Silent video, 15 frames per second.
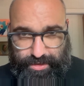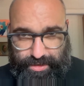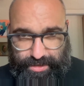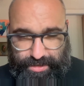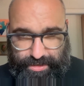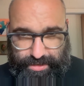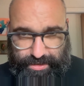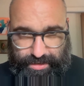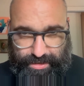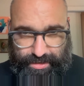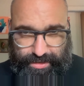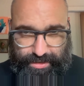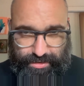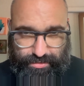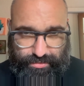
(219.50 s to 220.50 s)
and
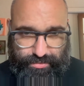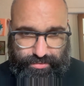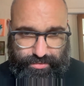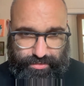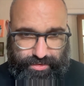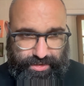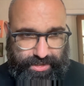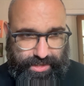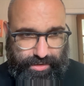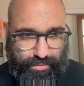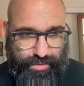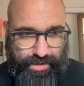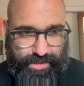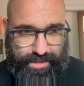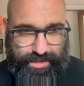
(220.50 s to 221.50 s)
I don't think I
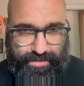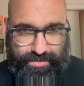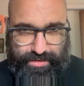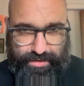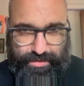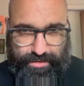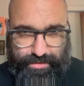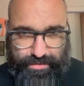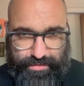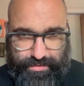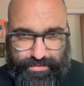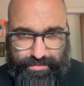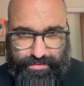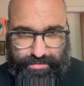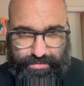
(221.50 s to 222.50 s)
want anything
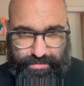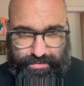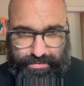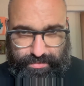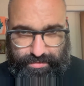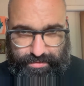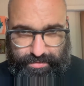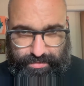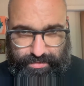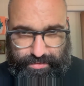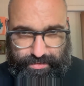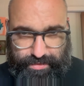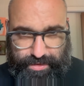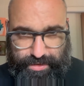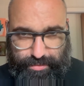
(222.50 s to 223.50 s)

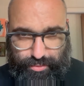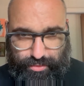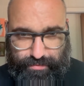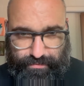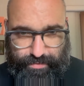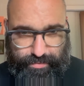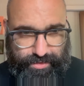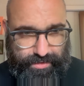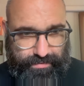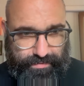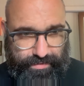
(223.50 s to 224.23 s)
anymore from this